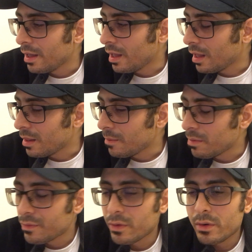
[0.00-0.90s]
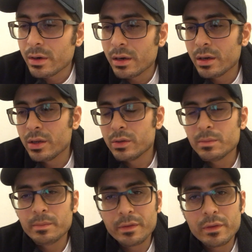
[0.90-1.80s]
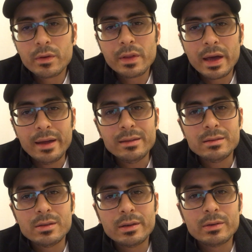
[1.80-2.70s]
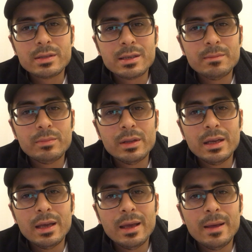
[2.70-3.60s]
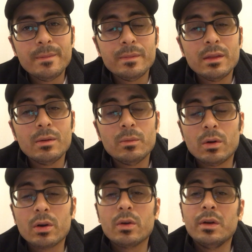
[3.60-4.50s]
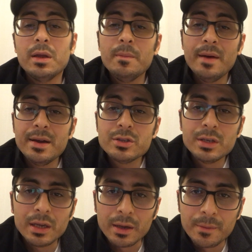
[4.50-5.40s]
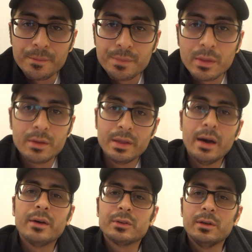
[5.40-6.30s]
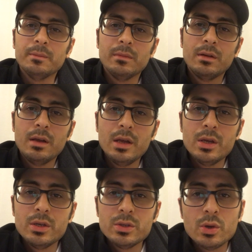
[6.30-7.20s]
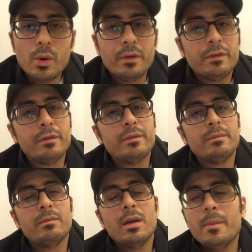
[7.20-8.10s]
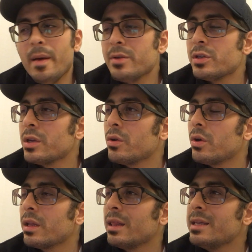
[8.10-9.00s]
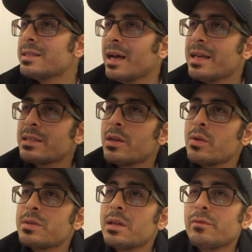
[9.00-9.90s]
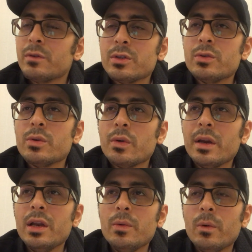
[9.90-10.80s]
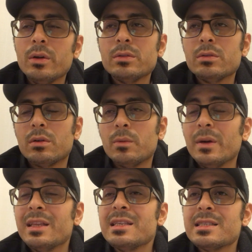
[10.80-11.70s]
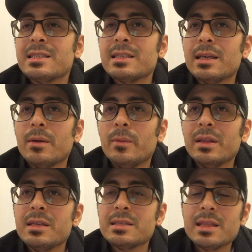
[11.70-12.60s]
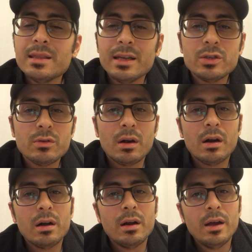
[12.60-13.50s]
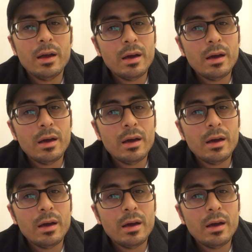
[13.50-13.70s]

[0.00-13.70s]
And before that, you could simply work on imagining the outcome. So if imagining, or at least asking yourself, what do you really want, or what is it that you are